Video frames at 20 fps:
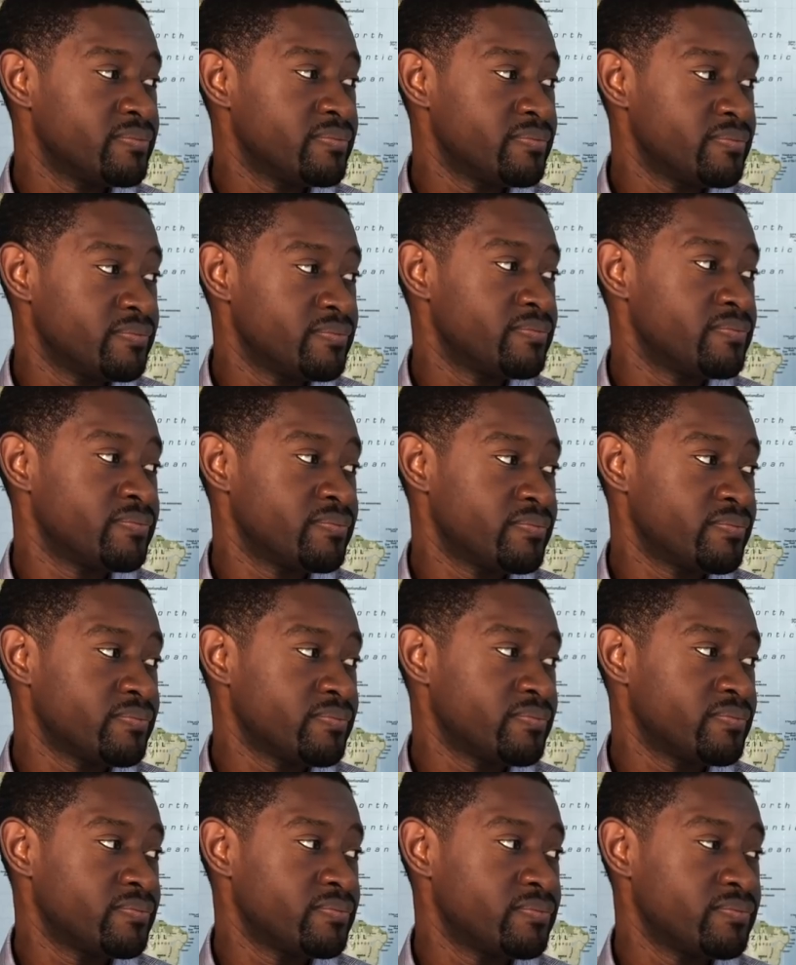
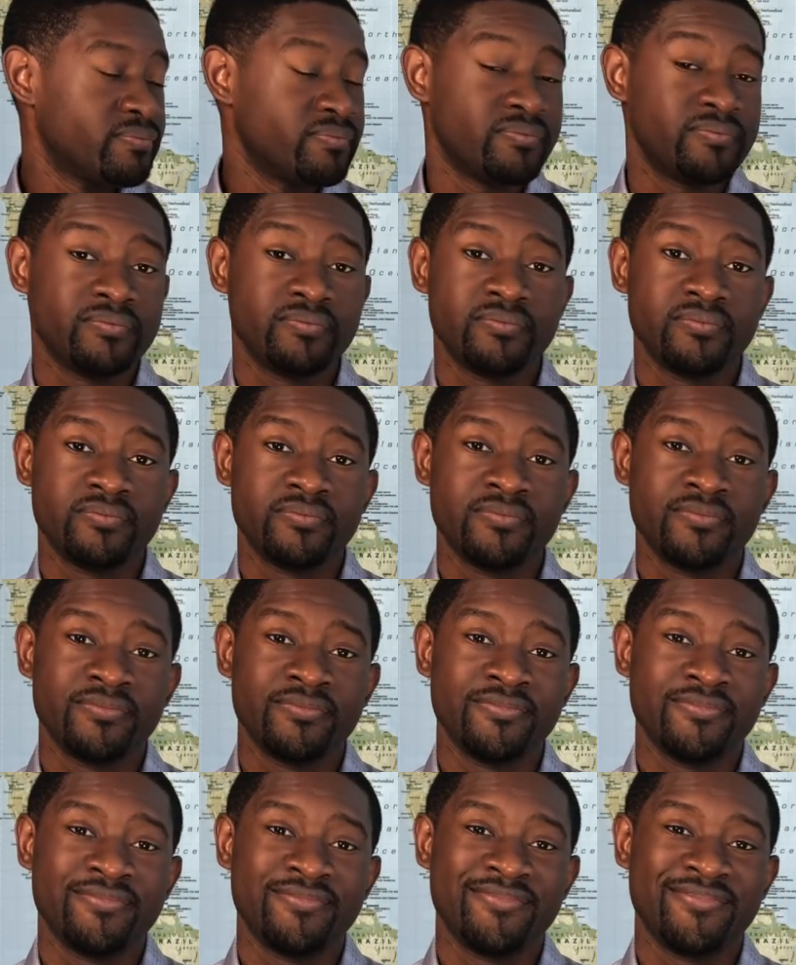
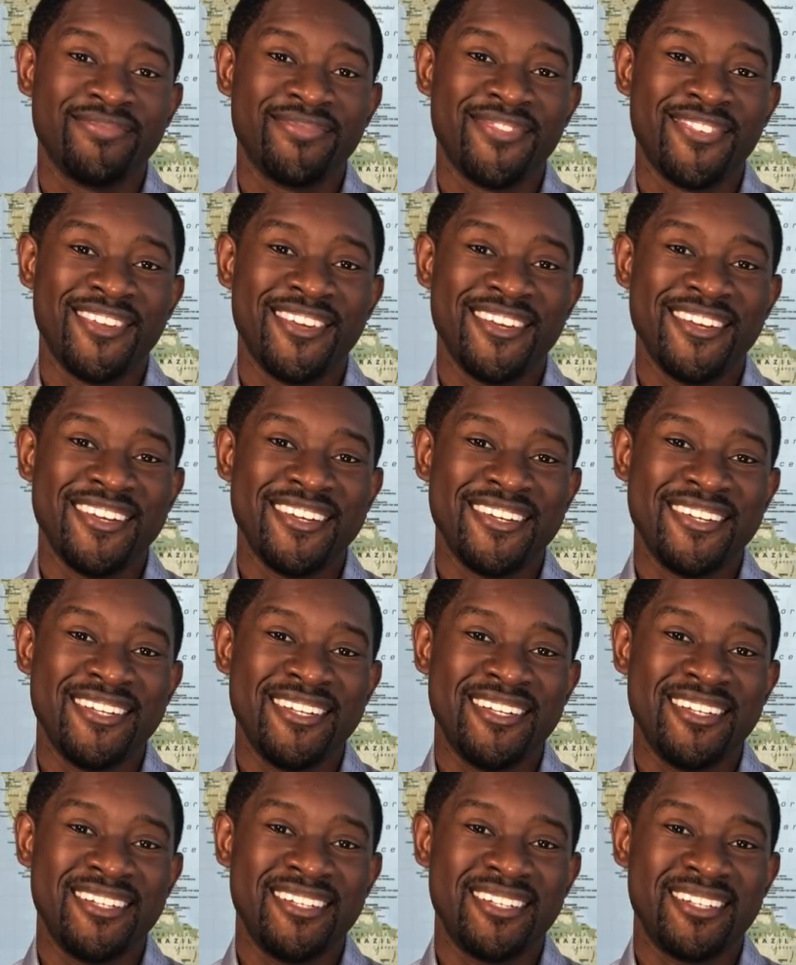
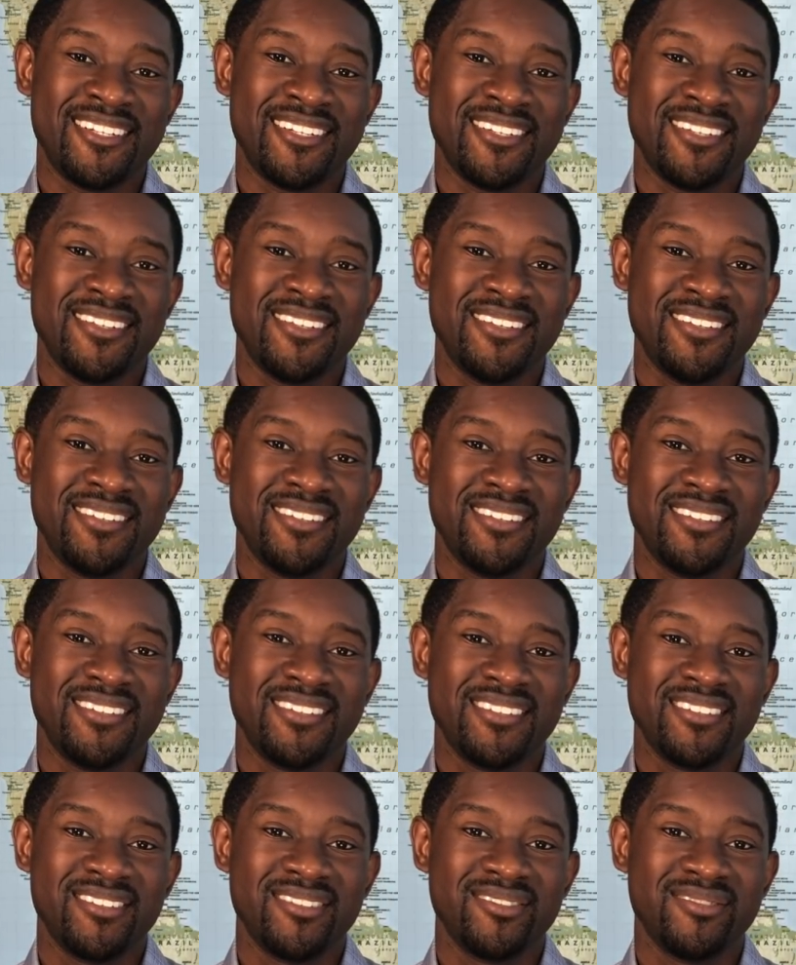
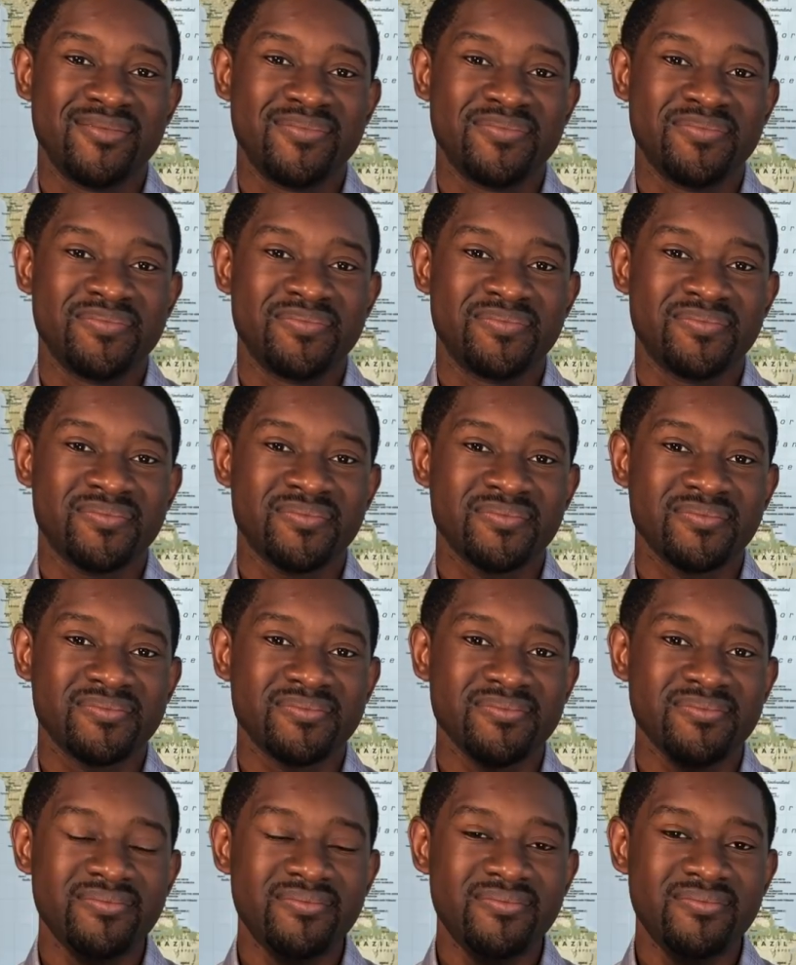
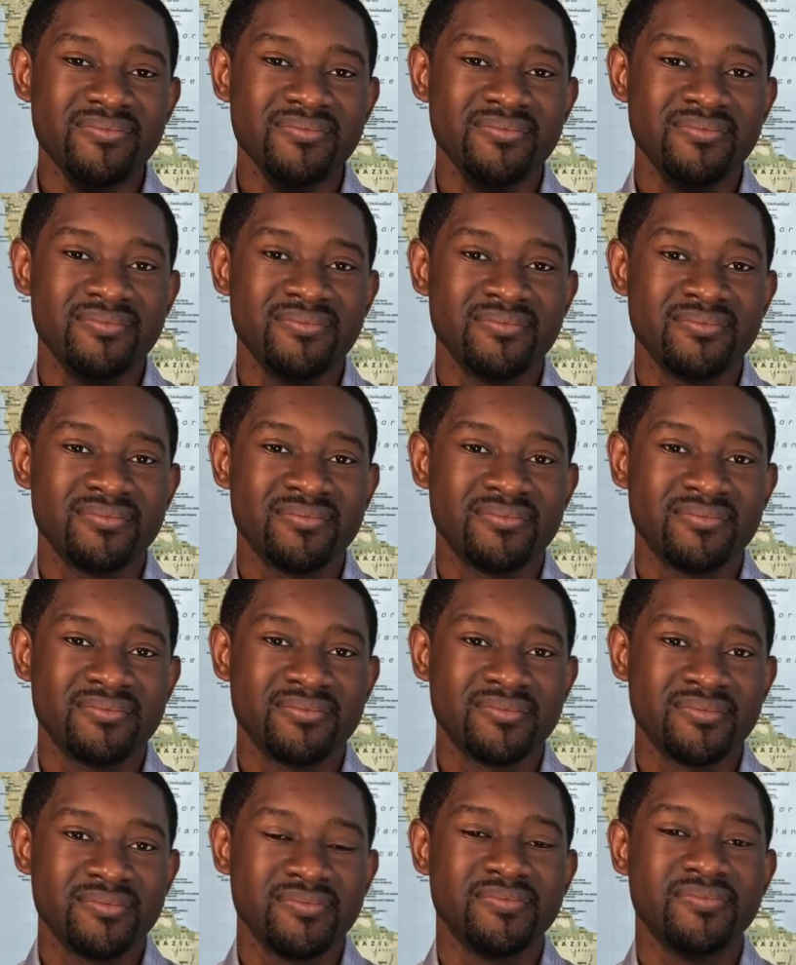
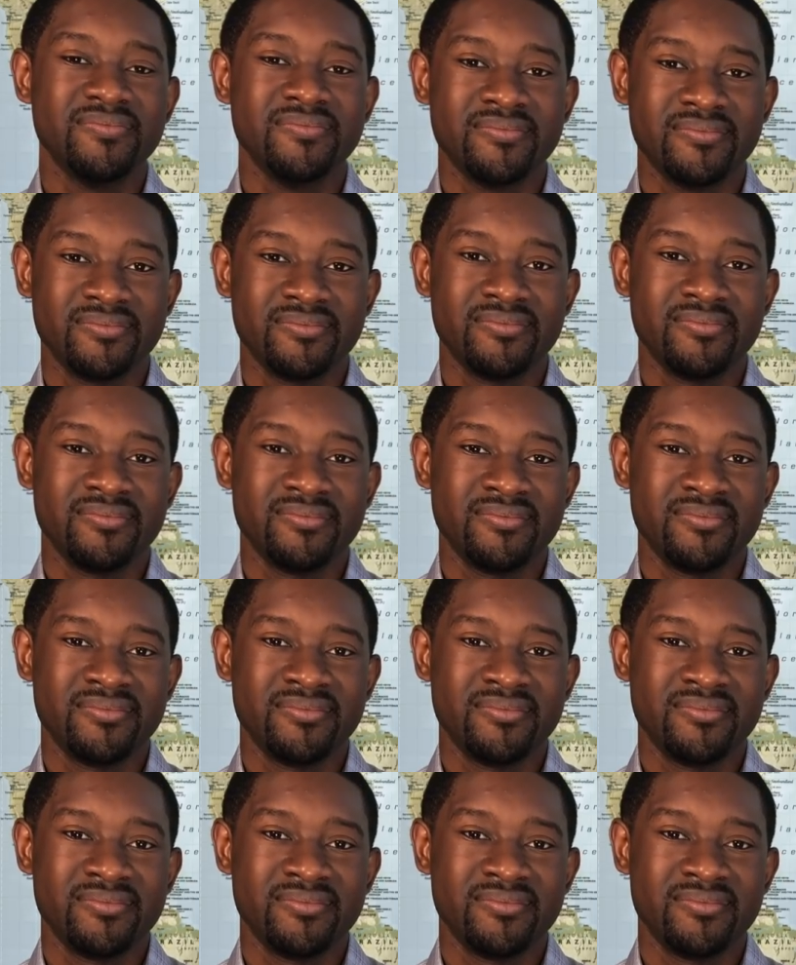(not speaking)